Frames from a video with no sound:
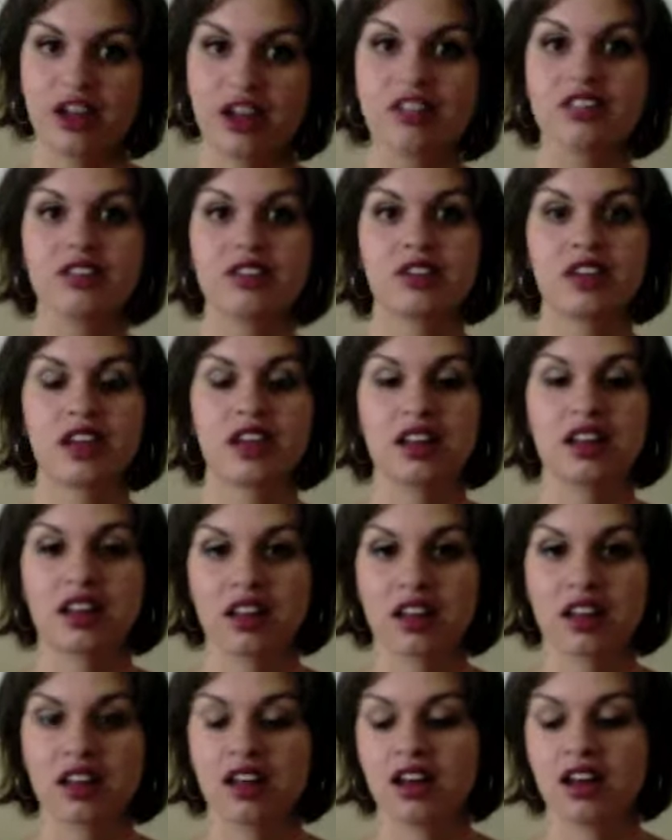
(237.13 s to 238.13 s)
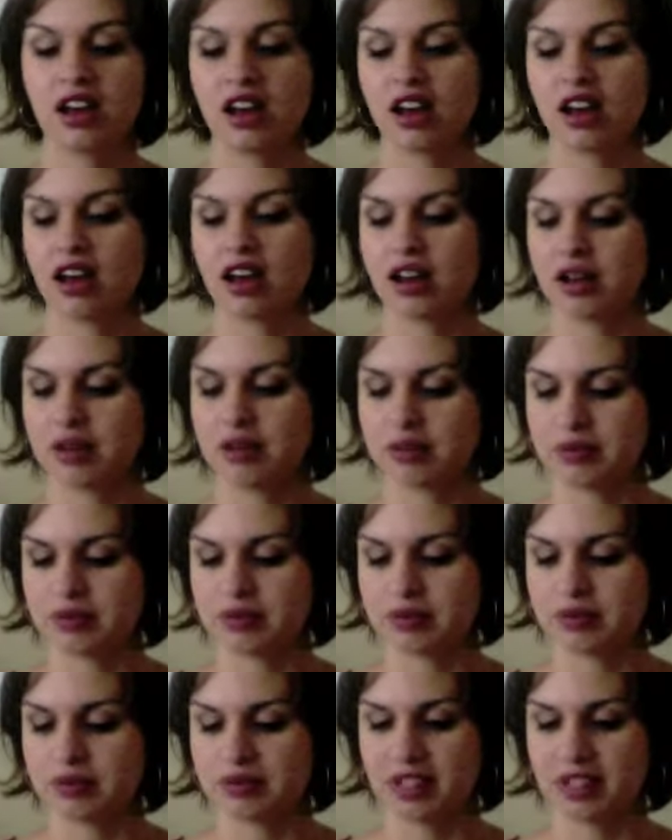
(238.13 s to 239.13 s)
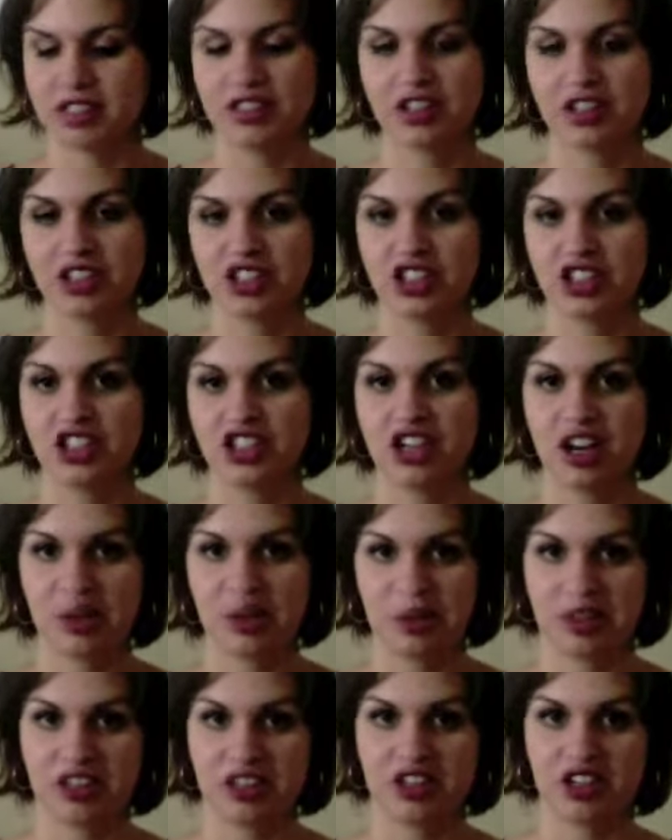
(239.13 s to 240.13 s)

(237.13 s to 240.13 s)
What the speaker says: So they'll start chit-chatting with each